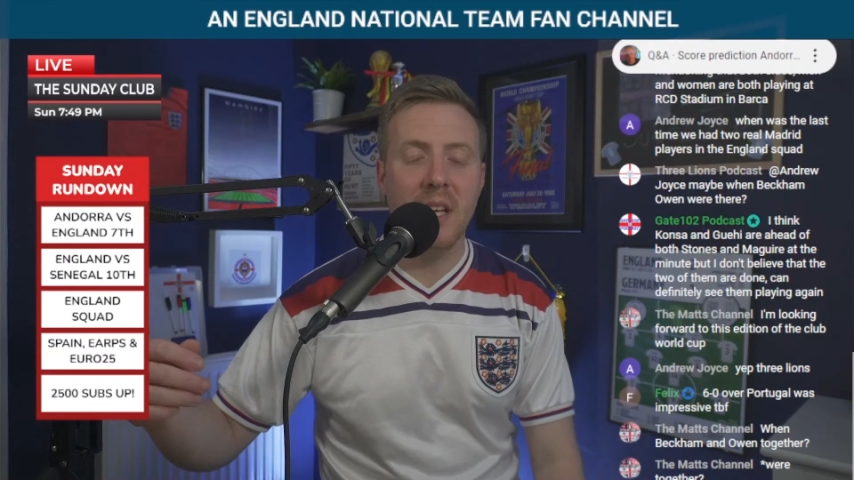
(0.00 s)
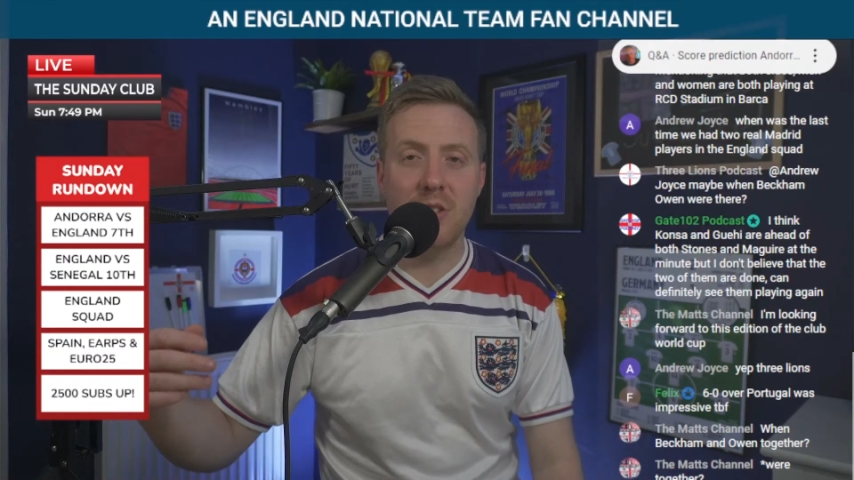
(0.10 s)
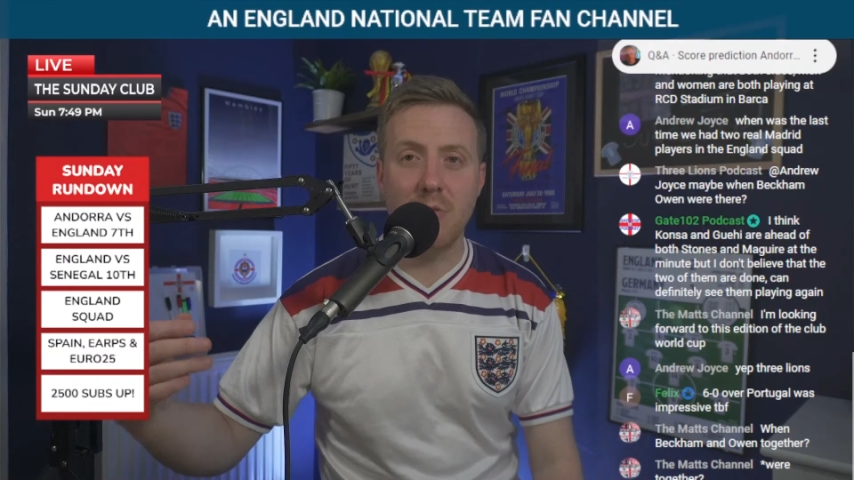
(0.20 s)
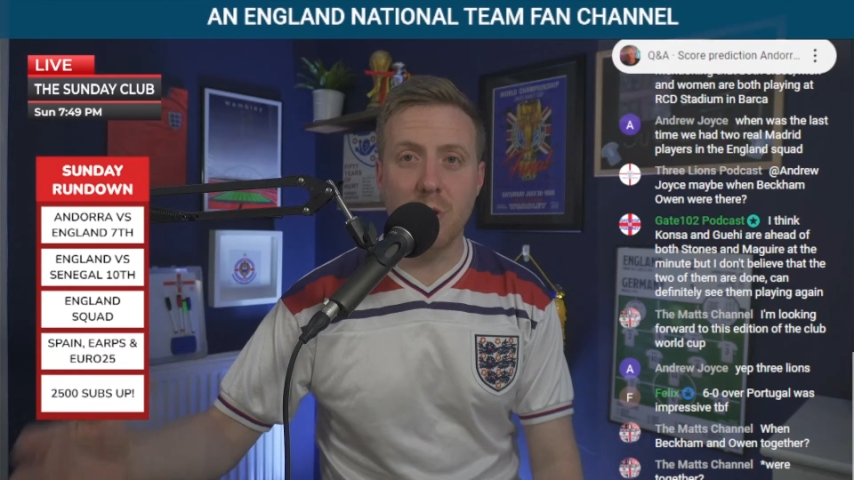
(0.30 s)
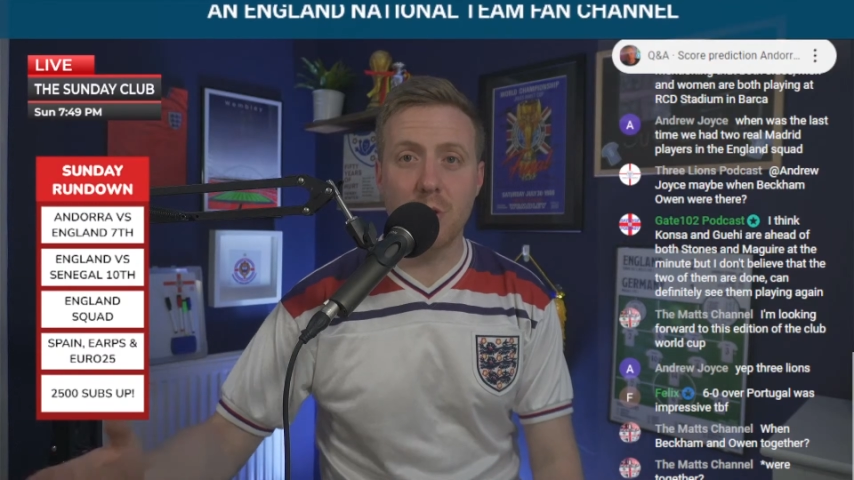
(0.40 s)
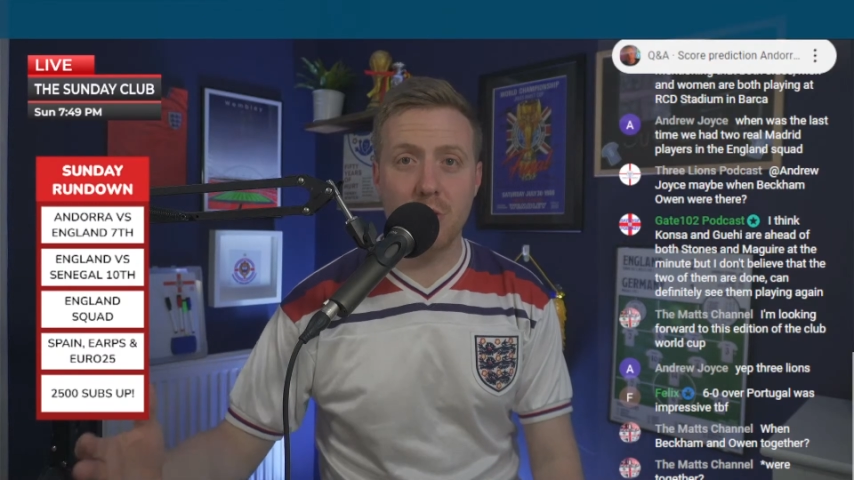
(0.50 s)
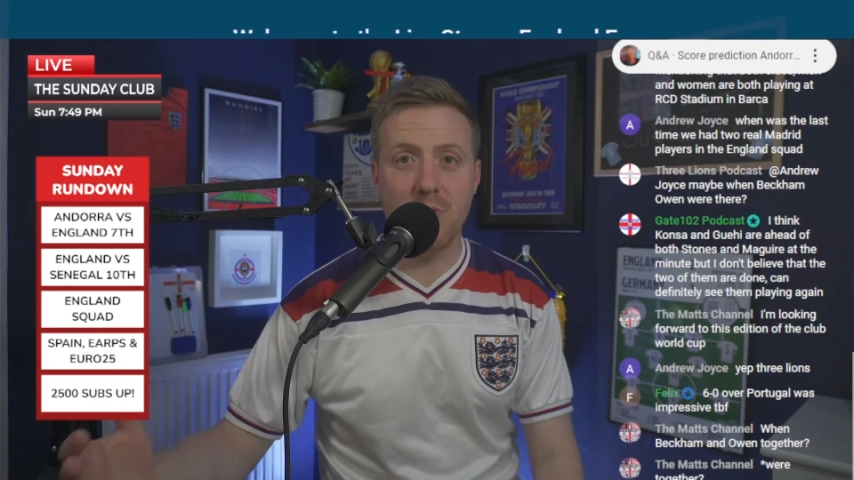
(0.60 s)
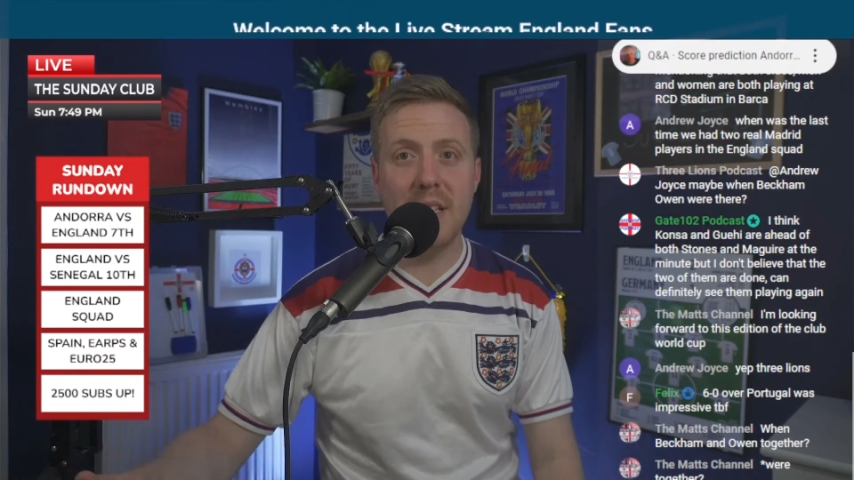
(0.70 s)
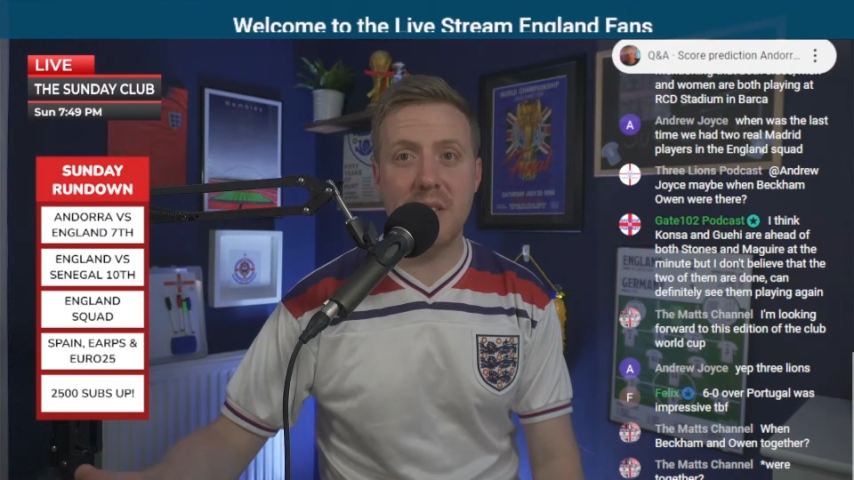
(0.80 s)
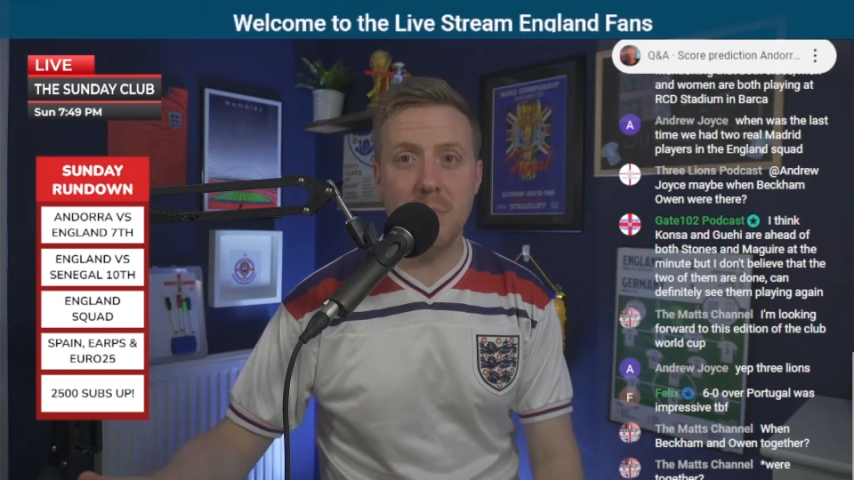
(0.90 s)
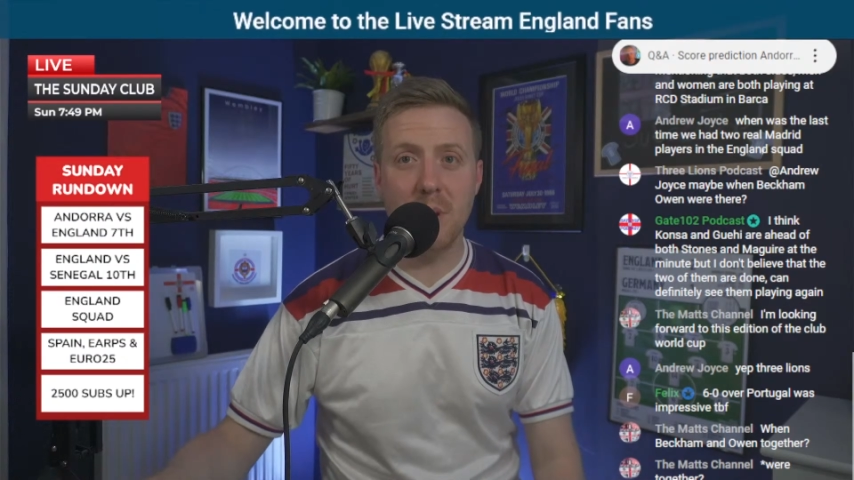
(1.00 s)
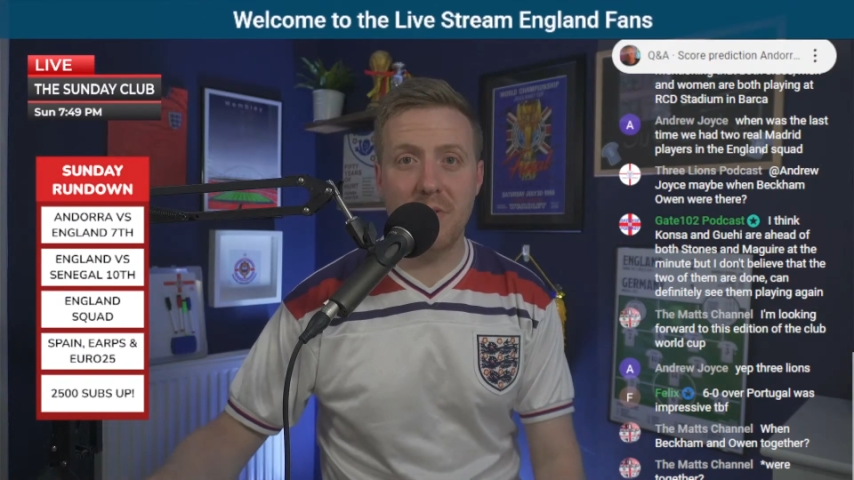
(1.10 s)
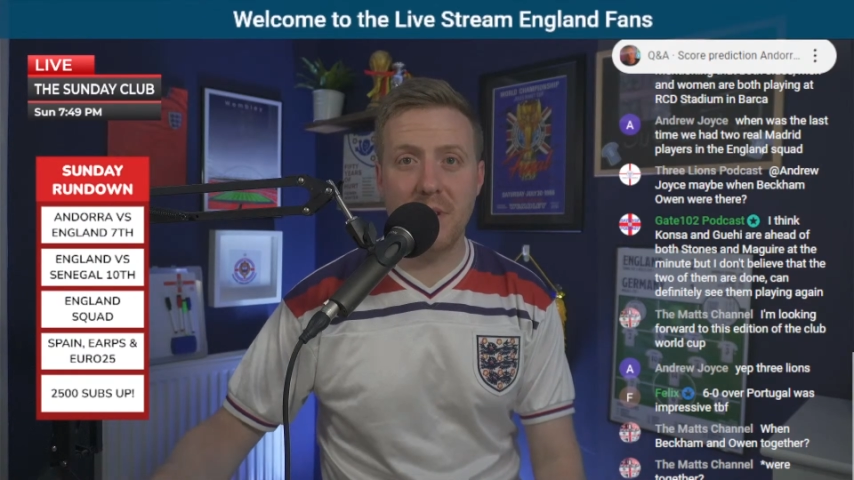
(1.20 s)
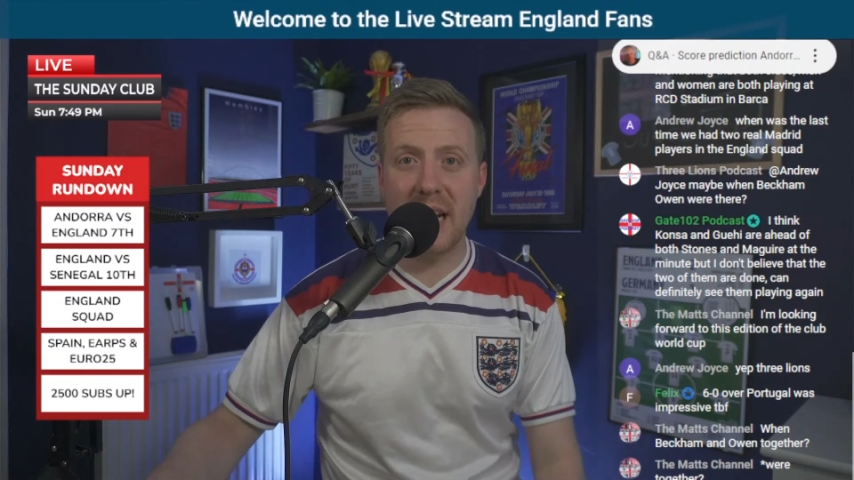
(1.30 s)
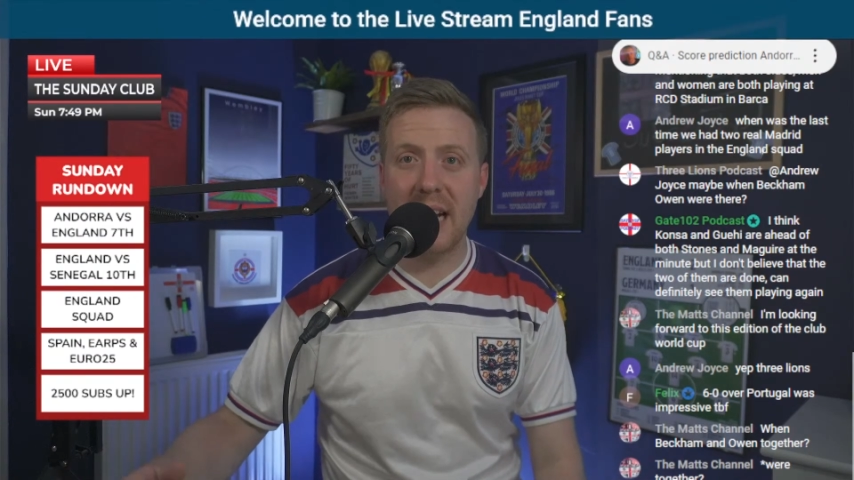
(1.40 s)
So Russell's raising money
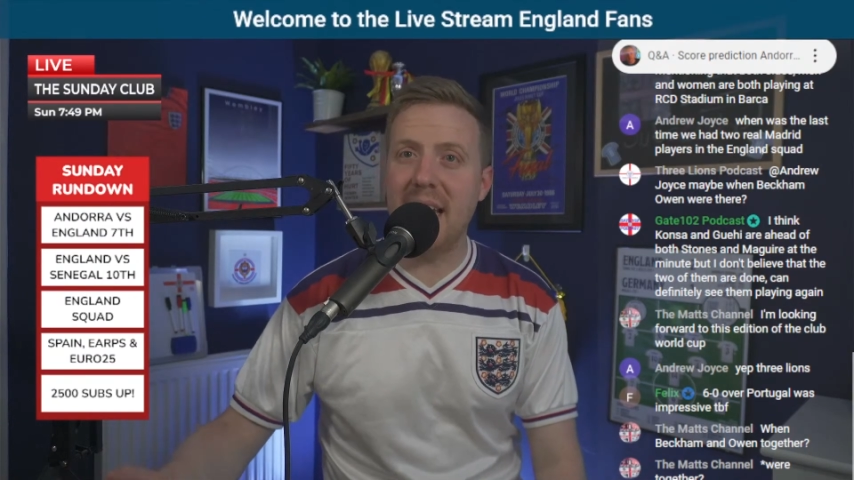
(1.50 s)
for that.